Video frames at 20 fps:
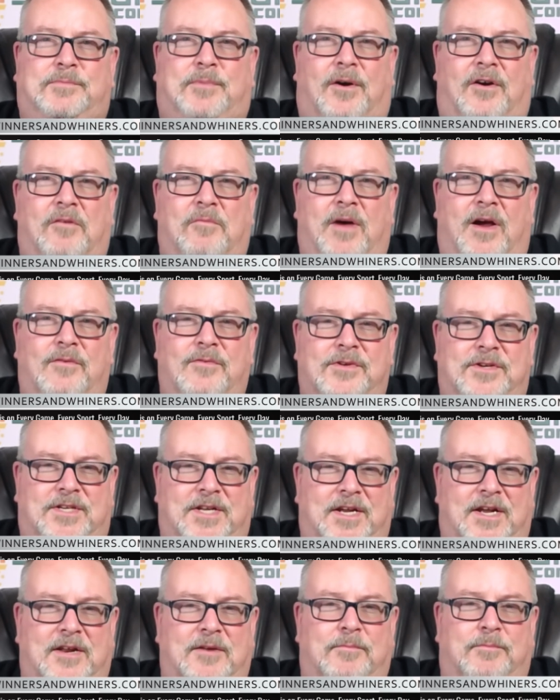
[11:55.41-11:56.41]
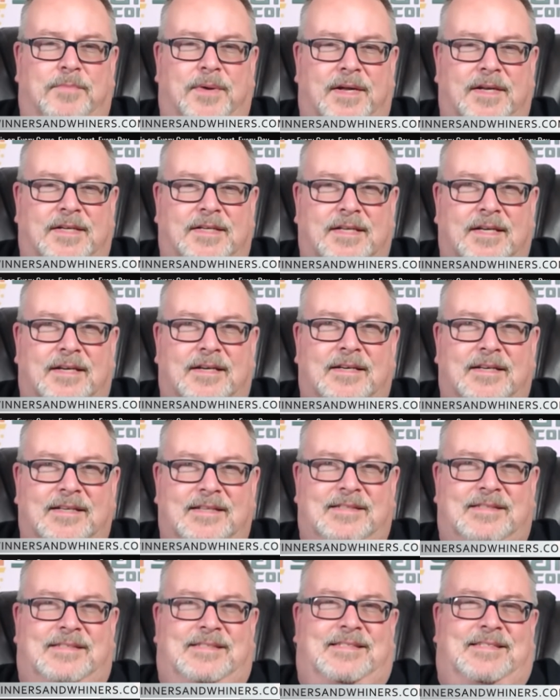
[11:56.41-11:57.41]
part of my routine, but
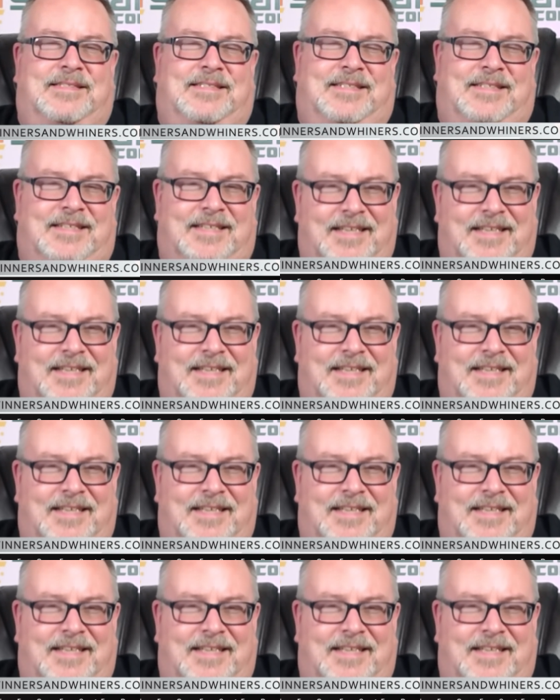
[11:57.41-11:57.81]
good